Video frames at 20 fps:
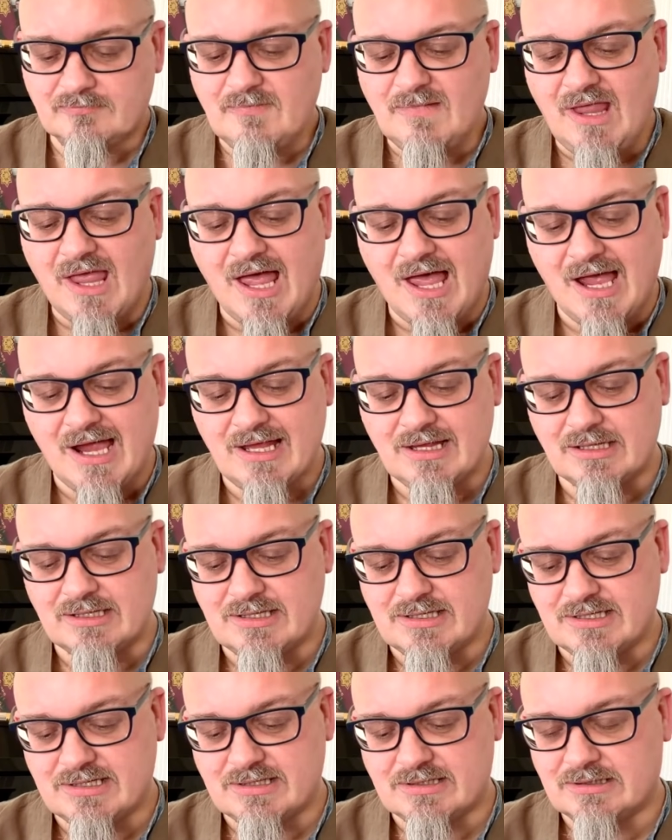
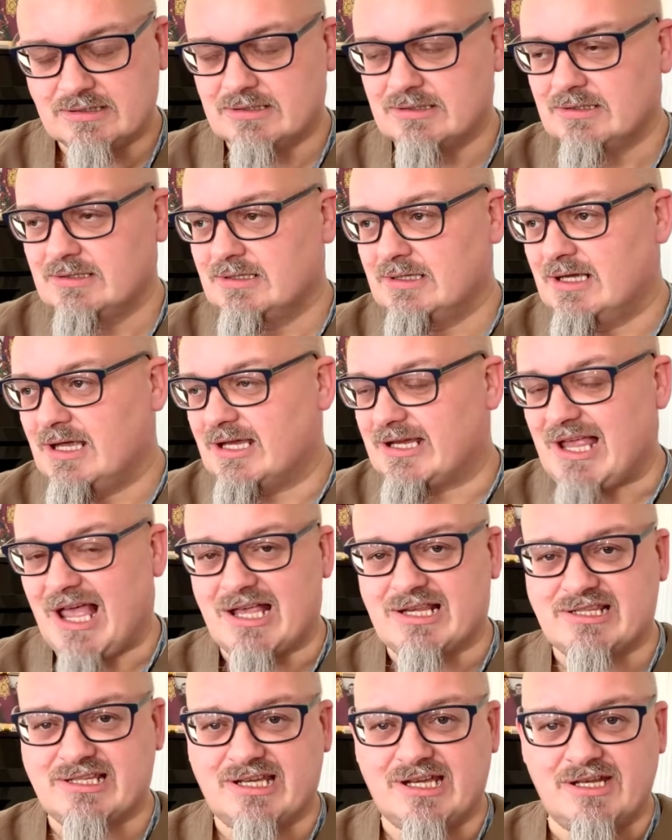Highland
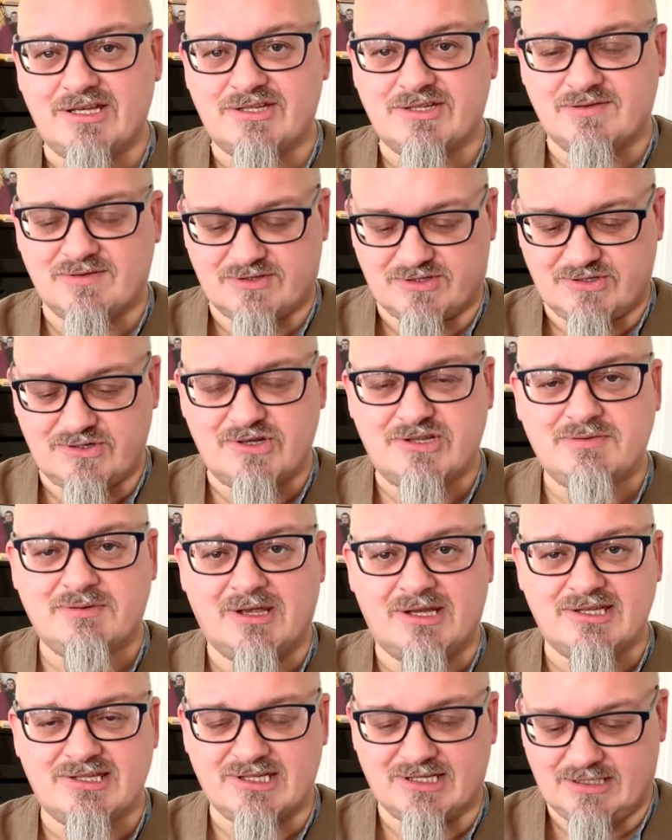Cascade
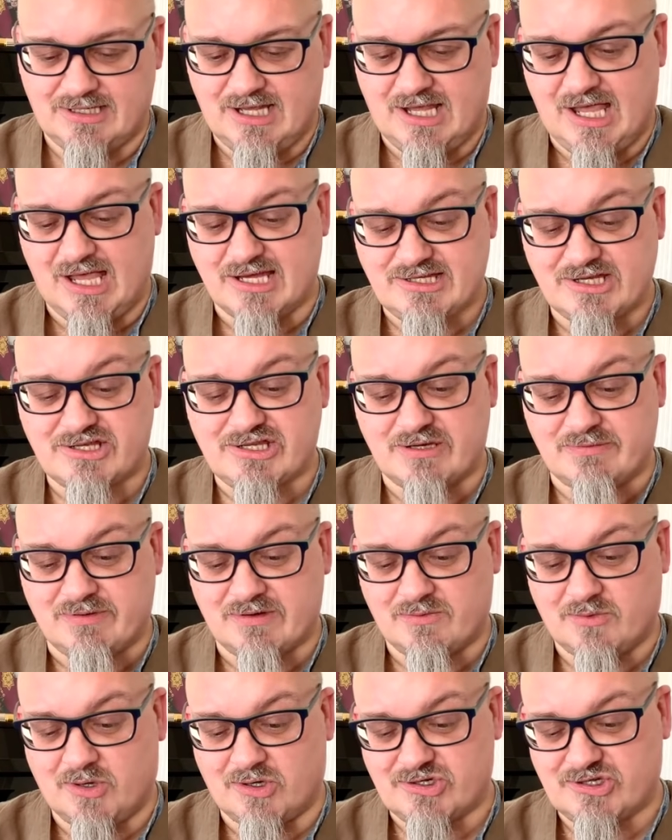220. It is a
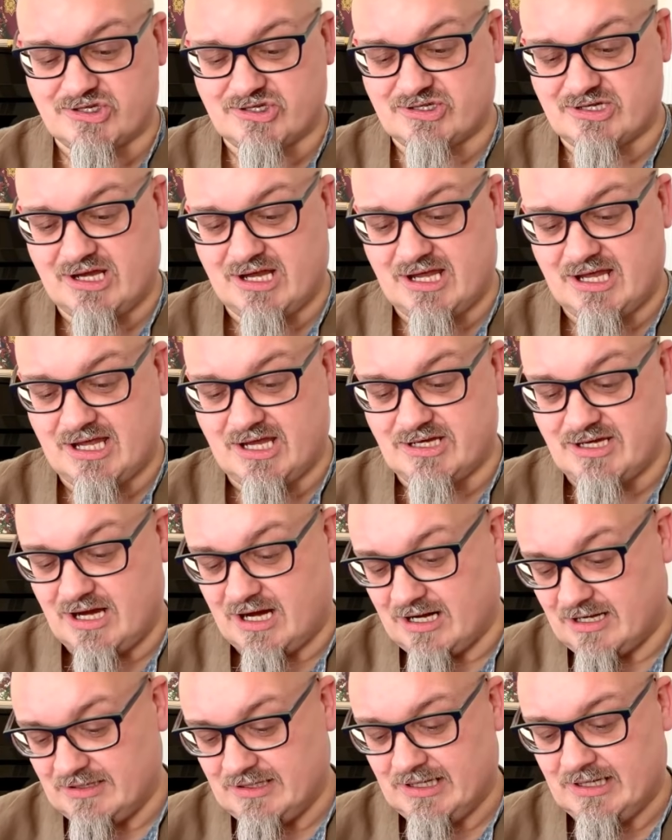superwash
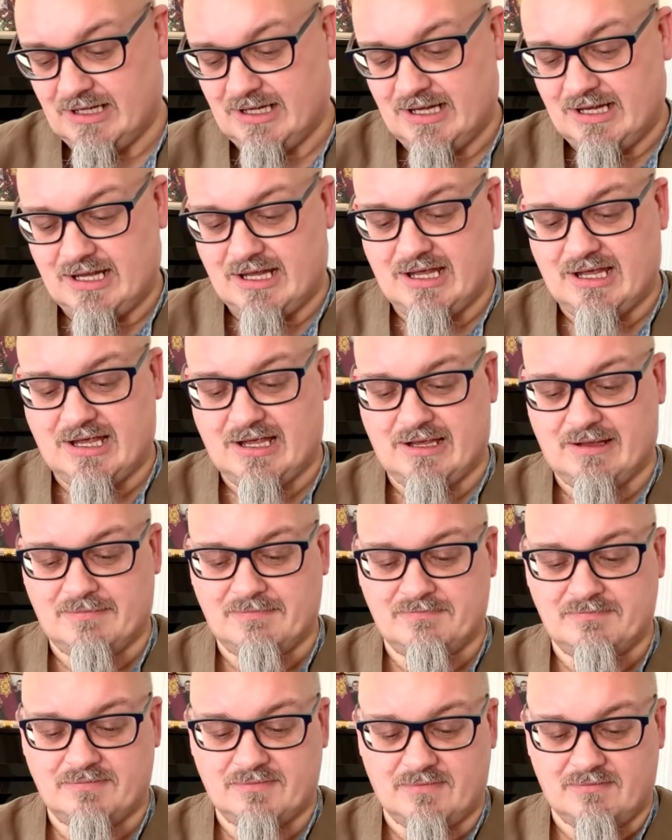yarn,
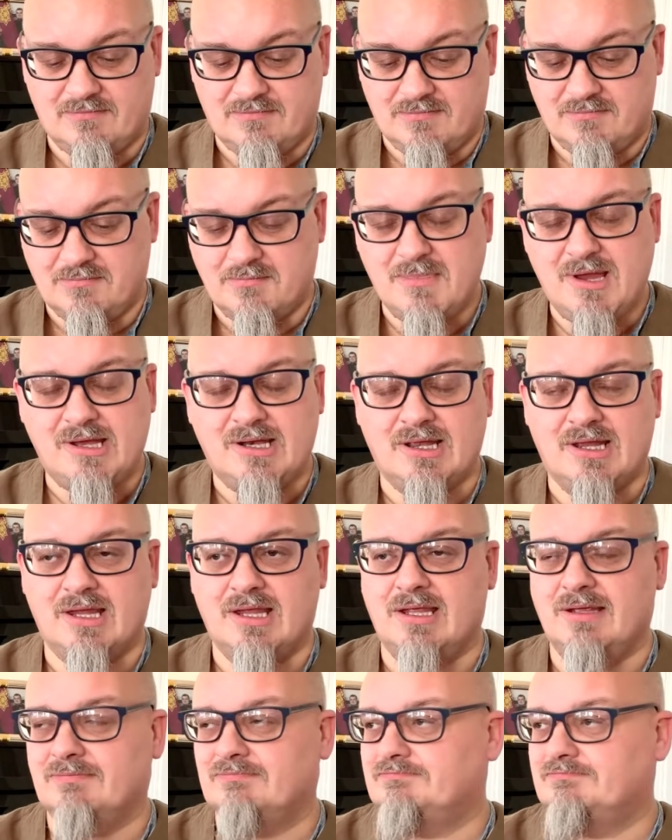mainly